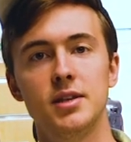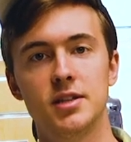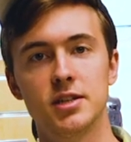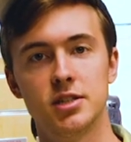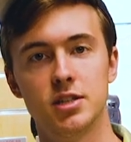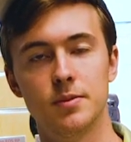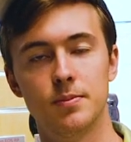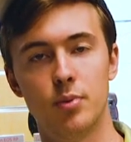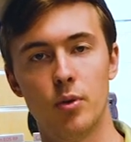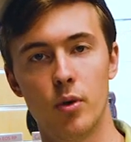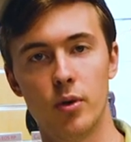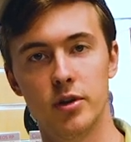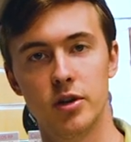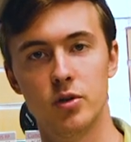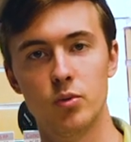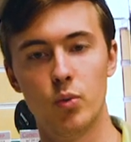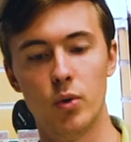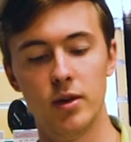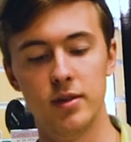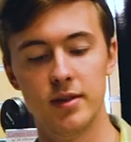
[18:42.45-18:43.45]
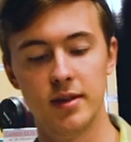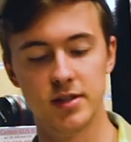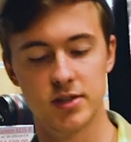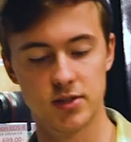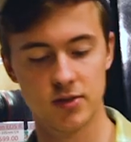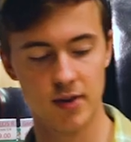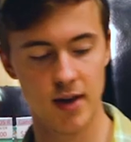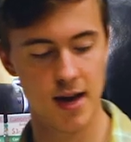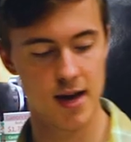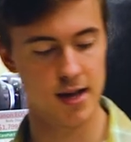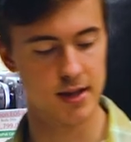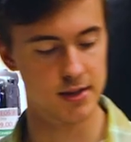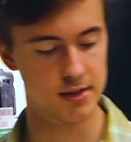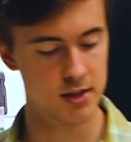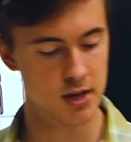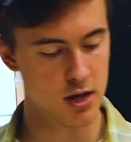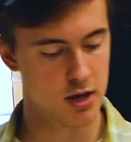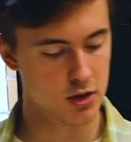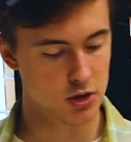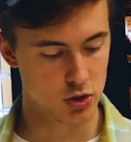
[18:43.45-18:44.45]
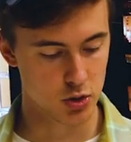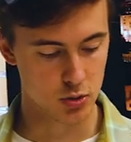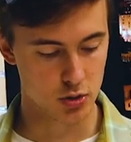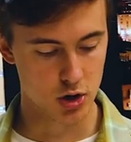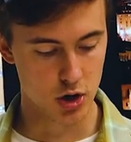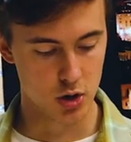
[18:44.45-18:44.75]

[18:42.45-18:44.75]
be disappointed with this lens. So